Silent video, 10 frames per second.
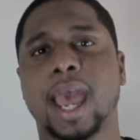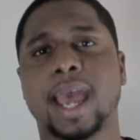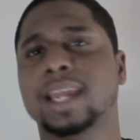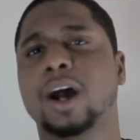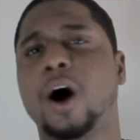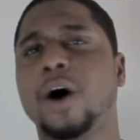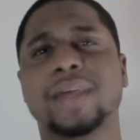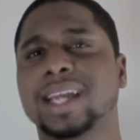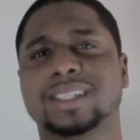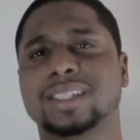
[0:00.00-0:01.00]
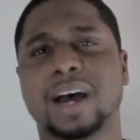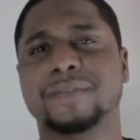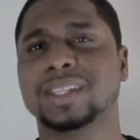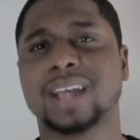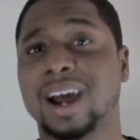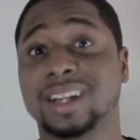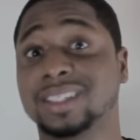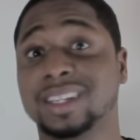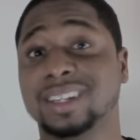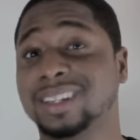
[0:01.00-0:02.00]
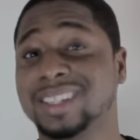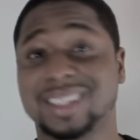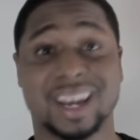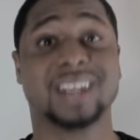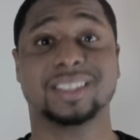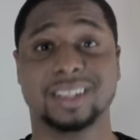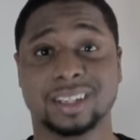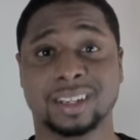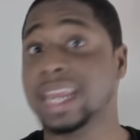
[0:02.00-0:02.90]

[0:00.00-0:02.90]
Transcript: And all that stuff is honestly disgusting.